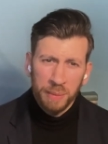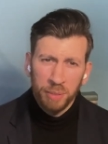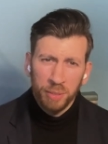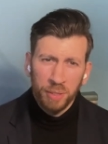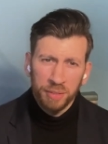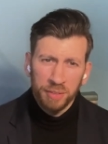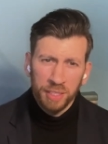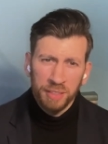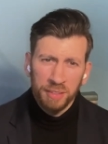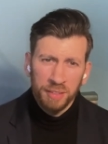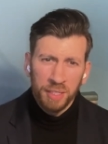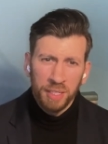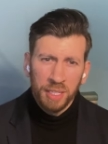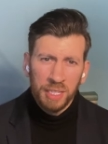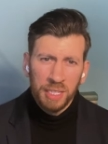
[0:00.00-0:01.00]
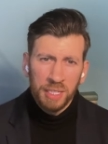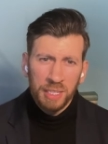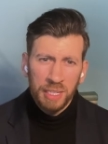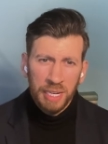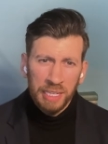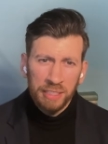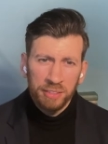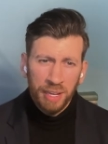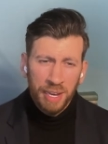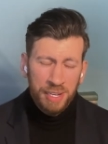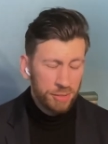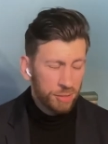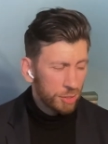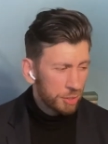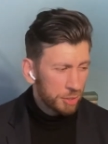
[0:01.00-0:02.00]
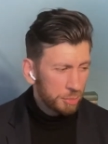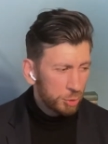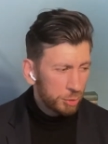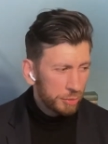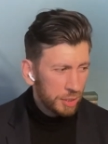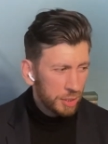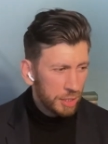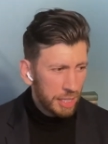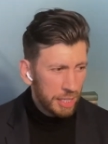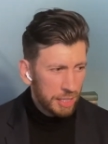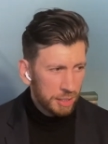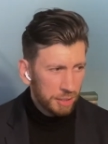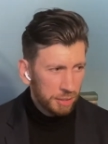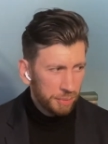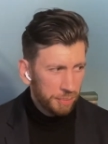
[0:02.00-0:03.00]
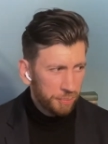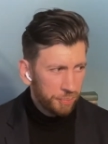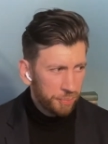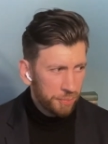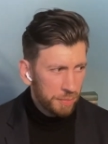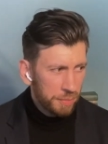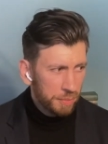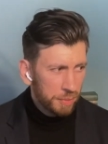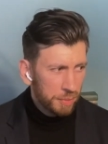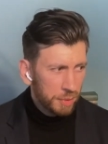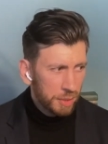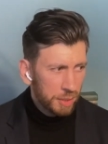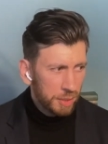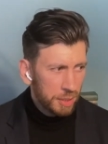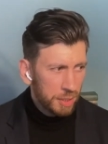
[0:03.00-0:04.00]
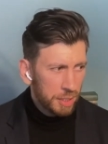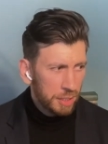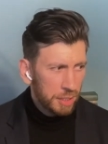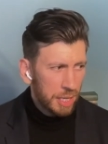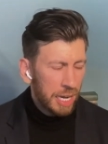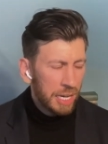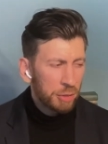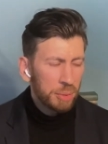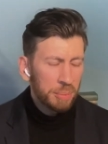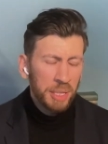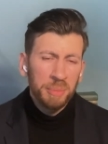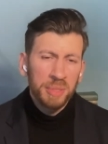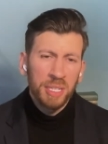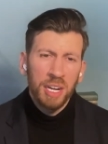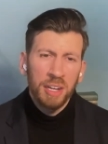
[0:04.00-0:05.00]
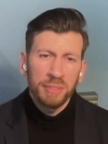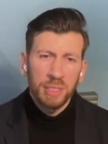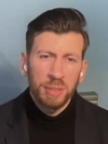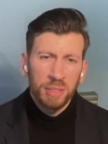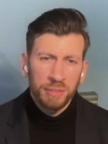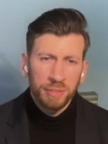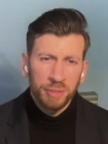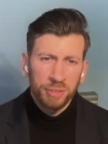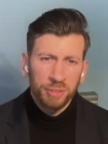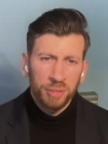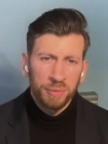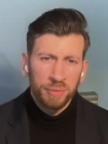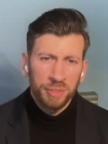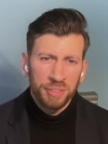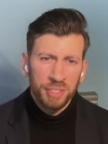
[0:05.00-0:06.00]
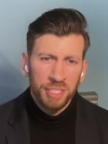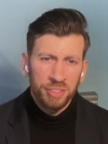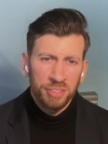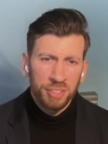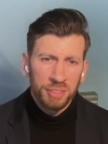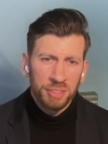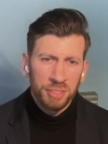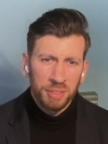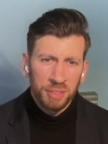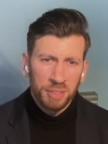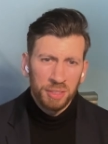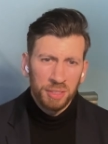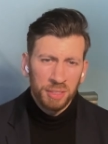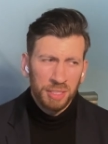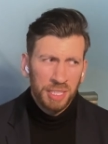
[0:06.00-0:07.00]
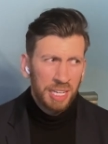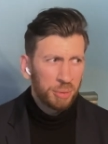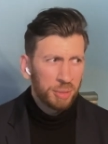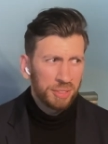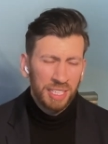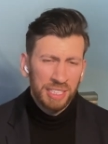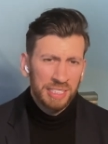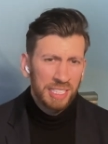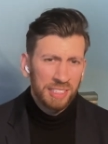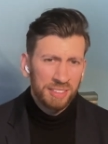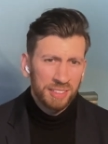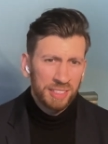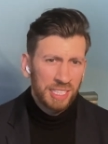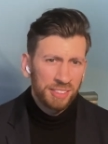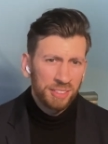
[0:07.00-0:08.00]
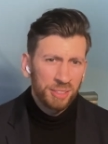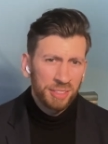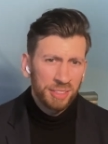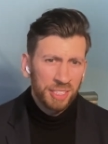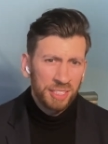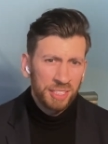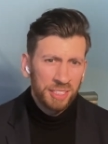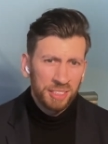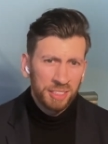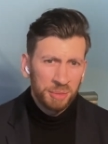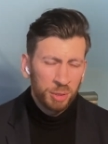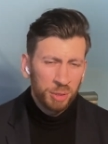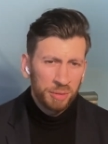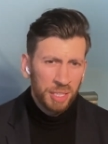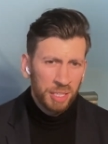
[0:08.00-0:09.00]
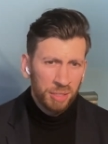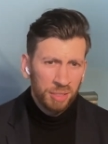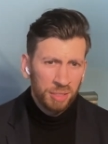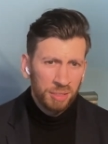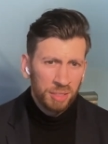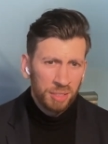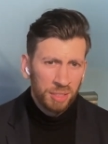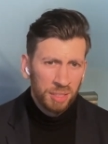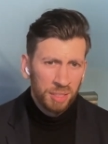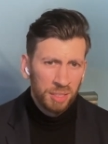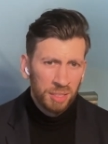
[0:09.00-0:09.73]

Because it's like I saw the movie, and I remember after our first conversation, I was like, that's not Nadine in the movie at all.